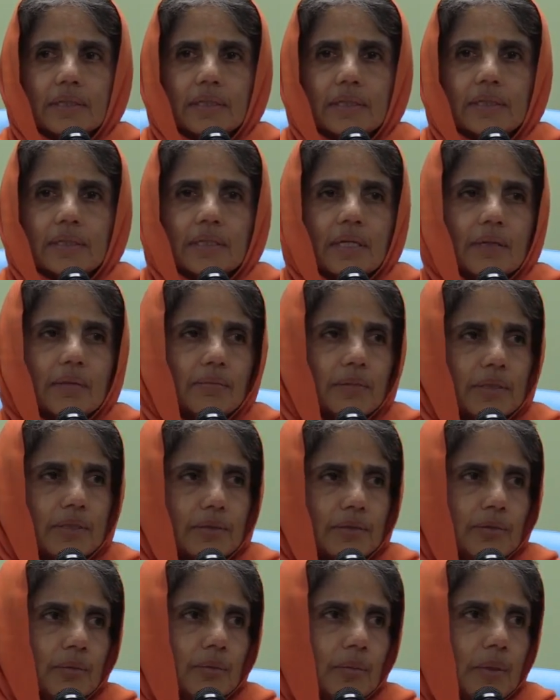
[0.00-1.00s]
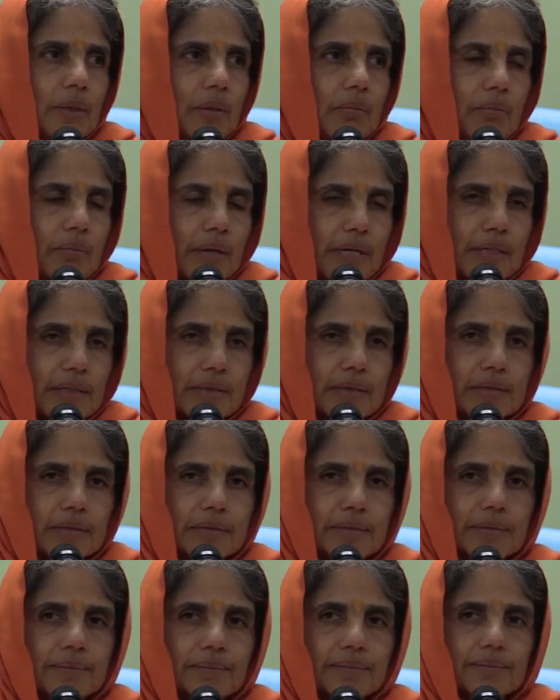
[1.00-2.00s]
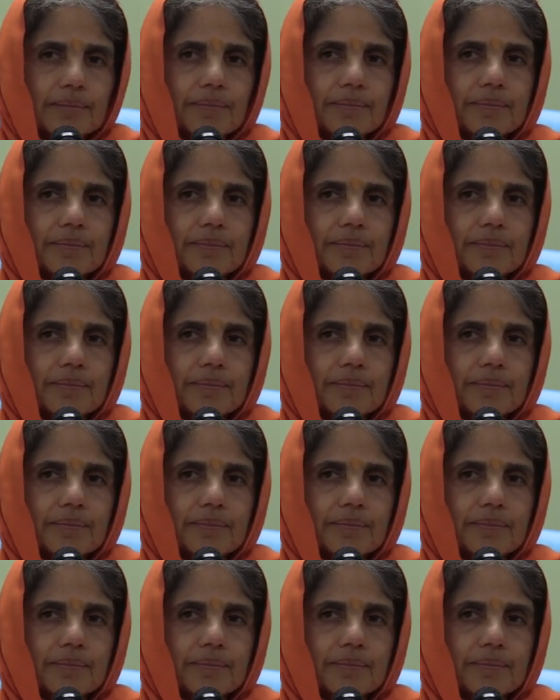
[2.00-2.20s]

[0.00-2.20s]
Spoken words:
a habitual pattern.